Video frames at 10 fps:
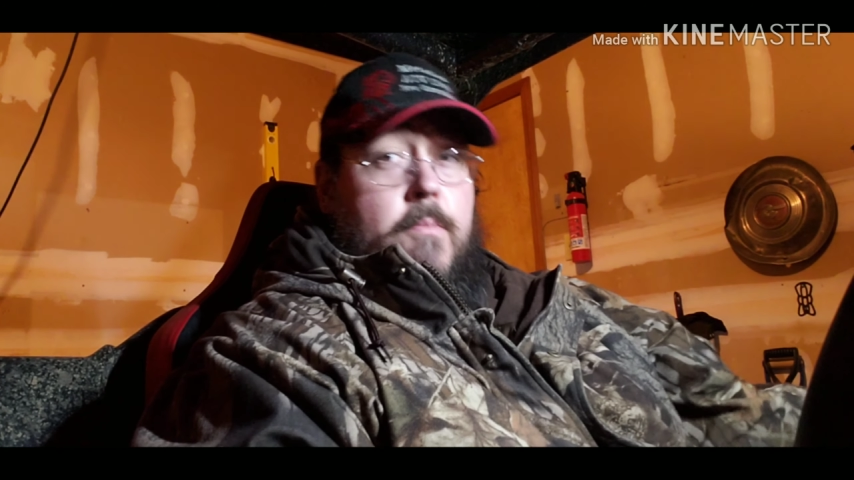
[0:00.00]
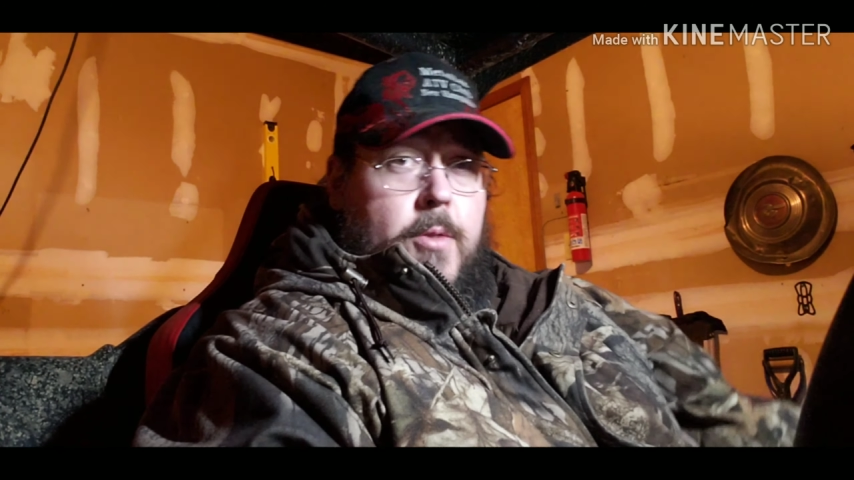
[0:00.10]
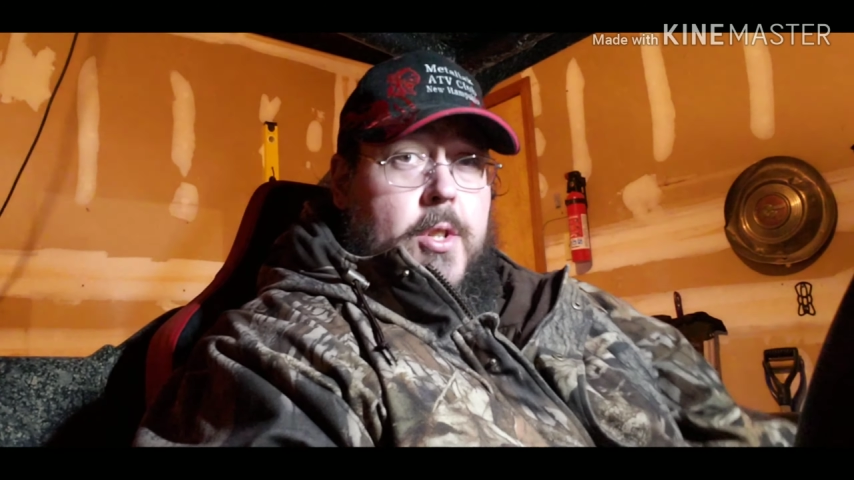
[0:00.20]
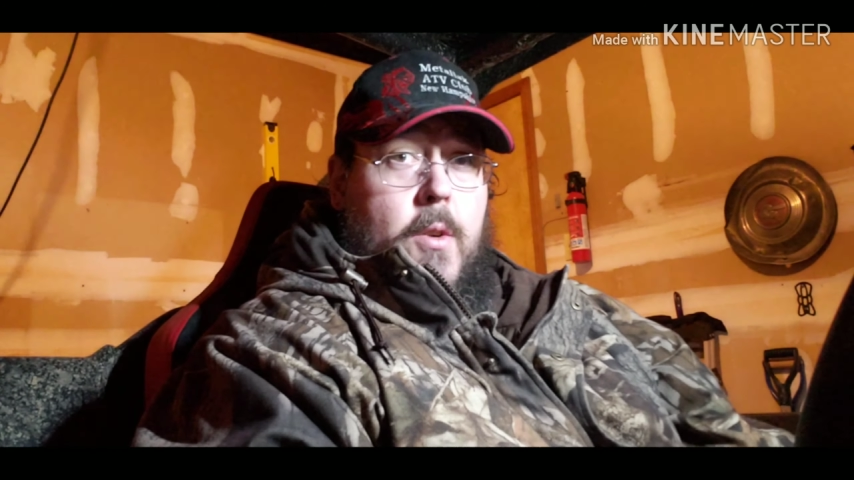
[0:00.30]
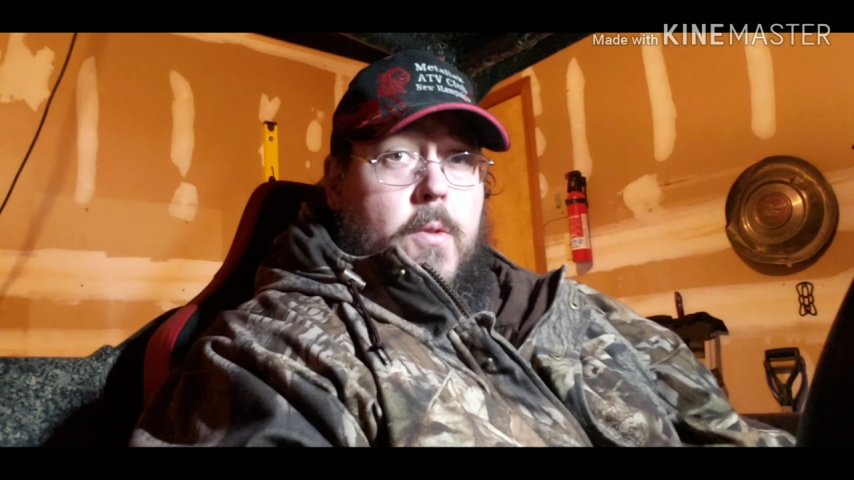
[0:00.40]

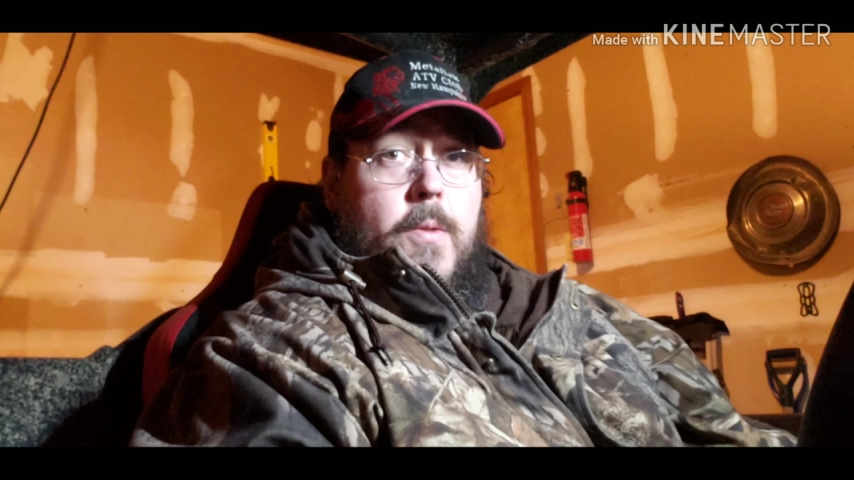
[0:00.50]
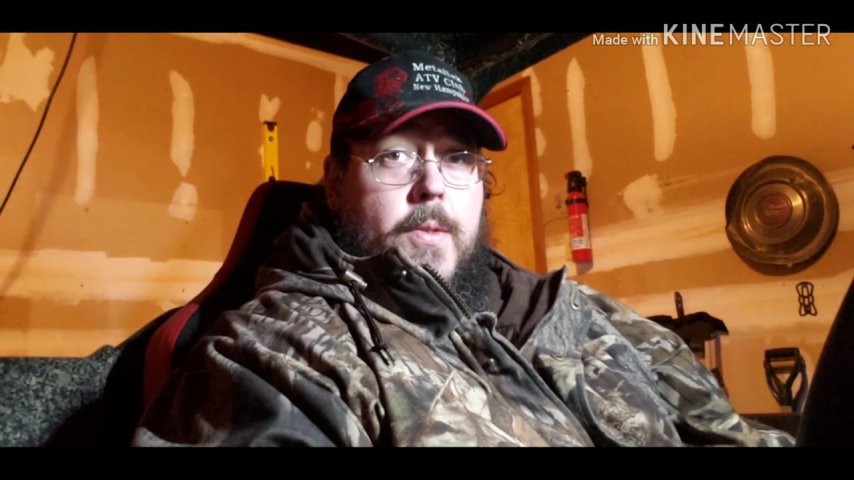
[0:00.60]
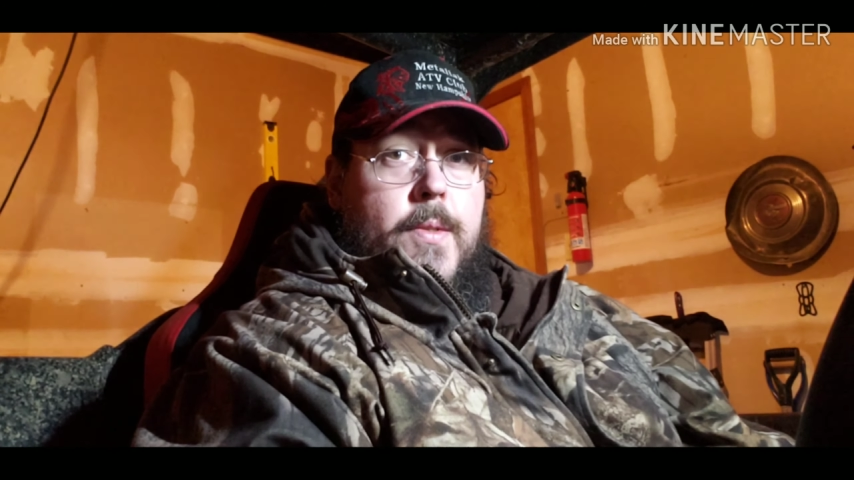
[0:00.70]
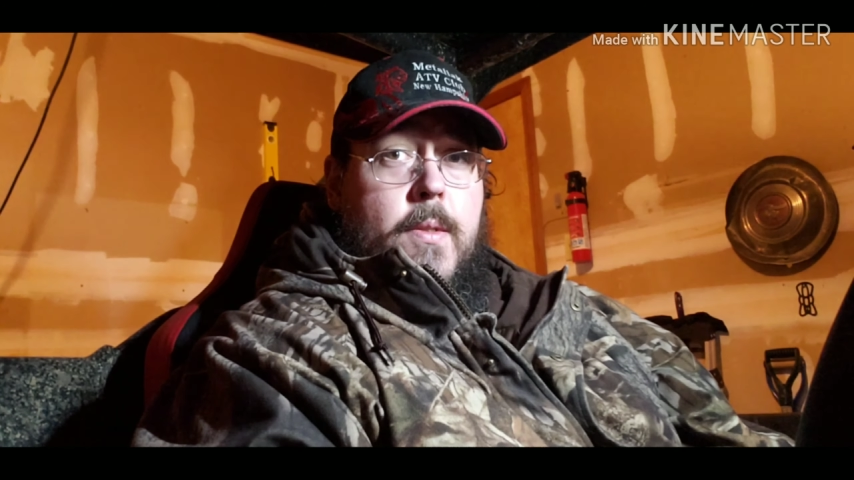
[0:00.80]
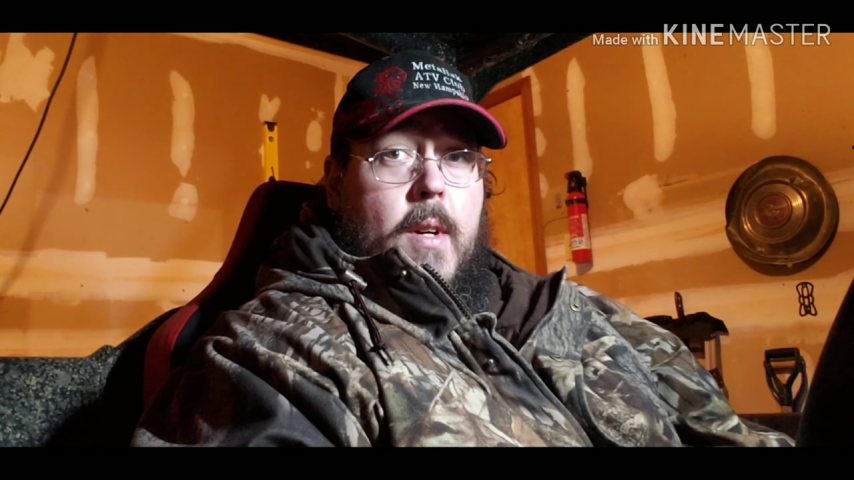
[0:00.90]

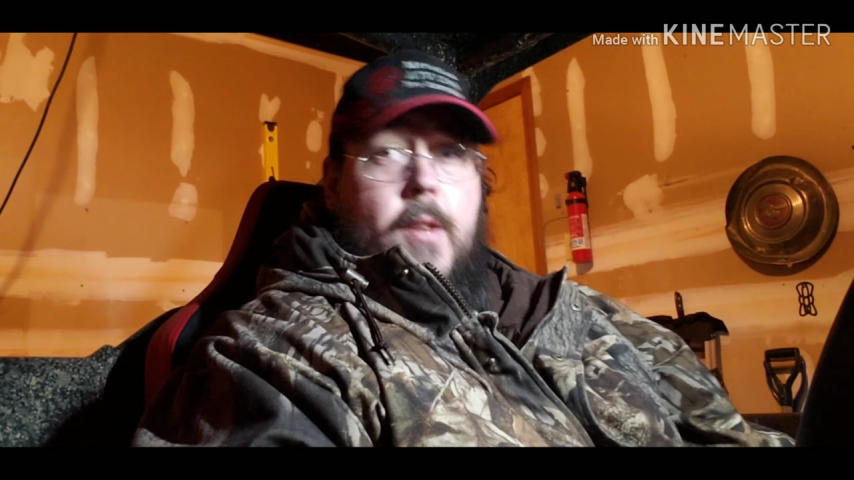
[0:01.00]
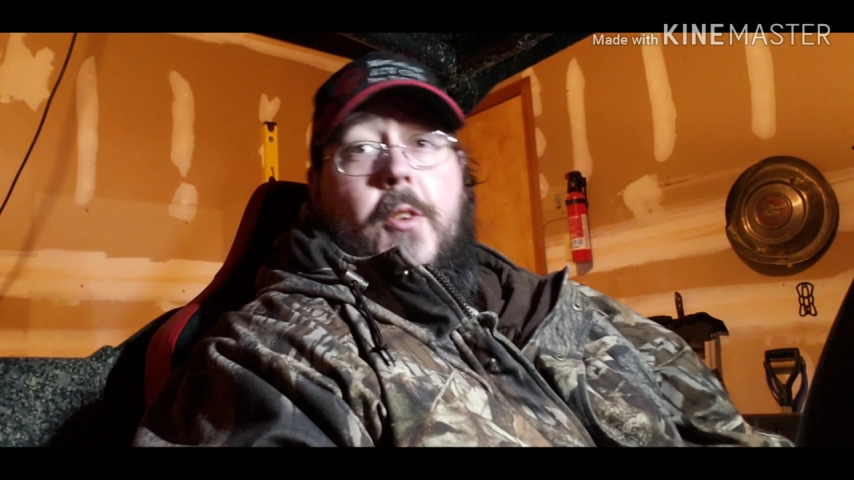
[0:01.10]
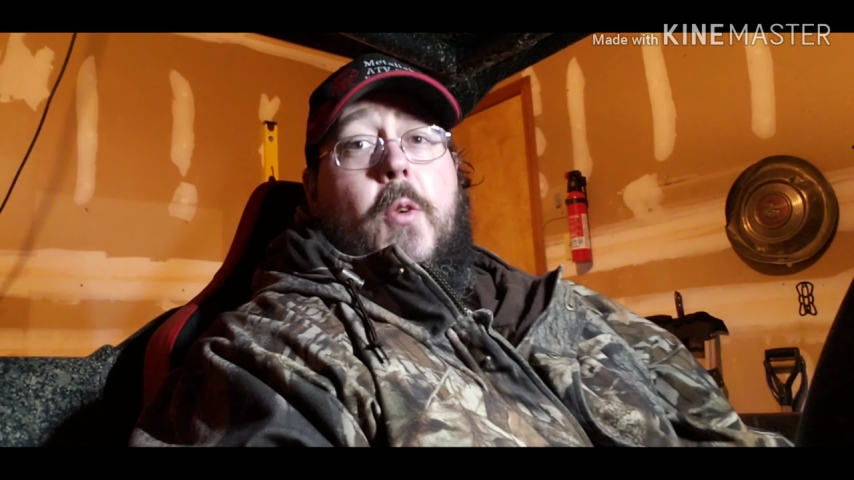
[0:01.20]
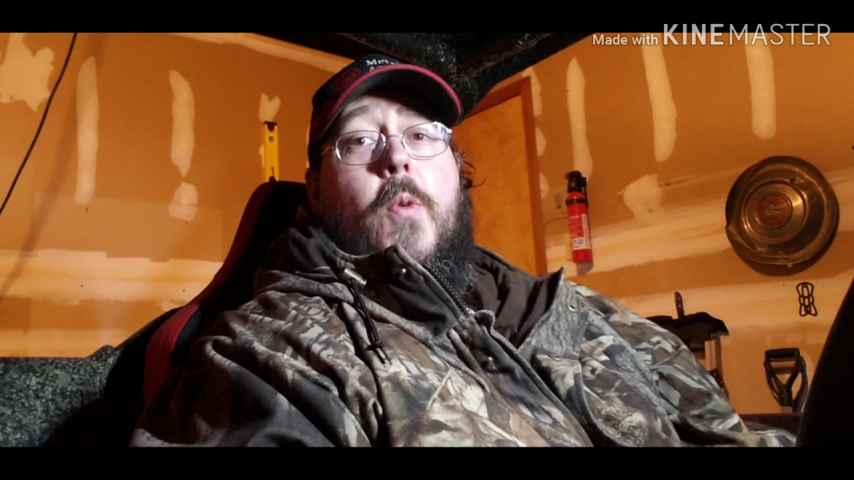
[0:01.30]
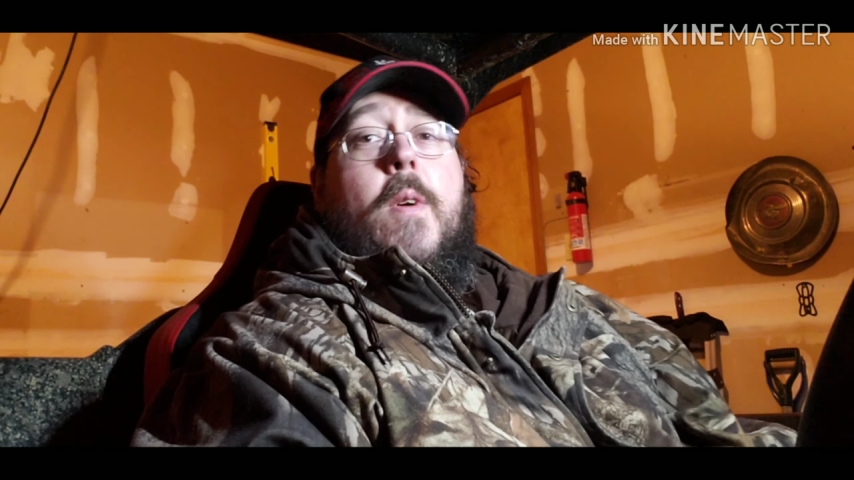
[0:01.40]
shows on
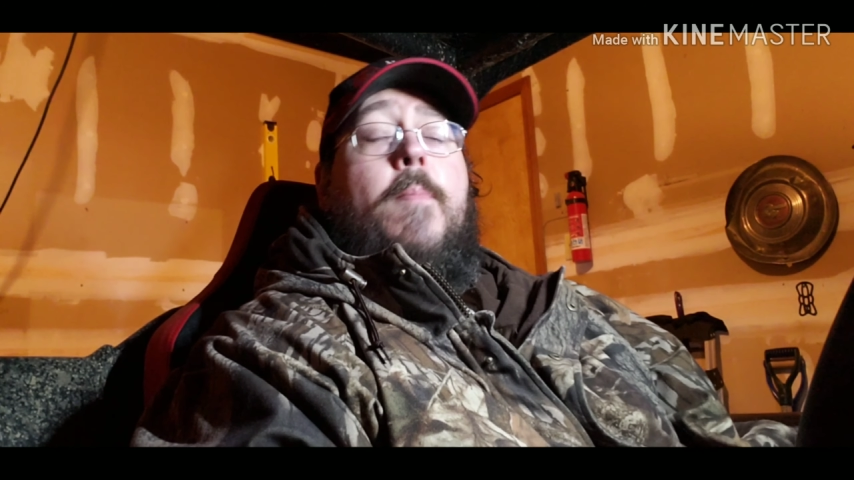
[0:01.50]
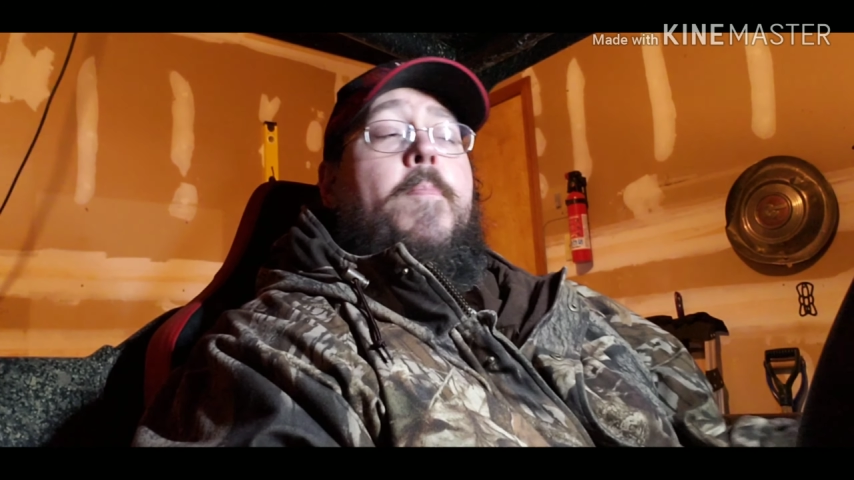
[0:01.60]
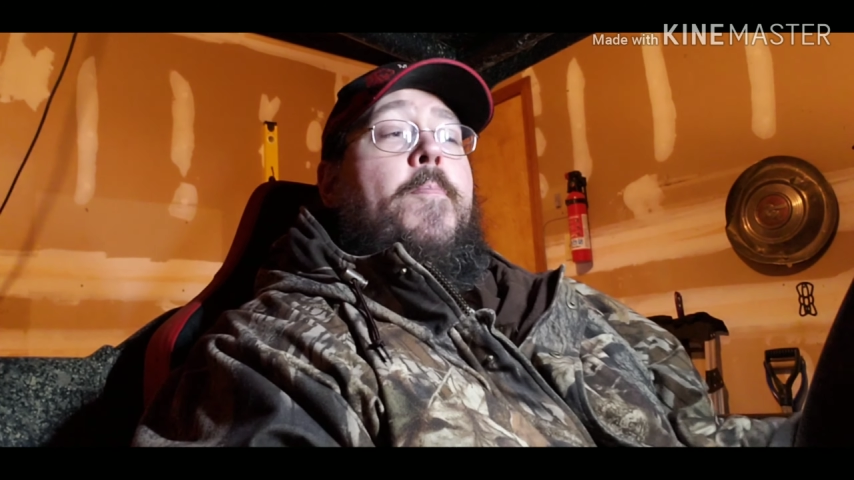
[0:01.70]
the door.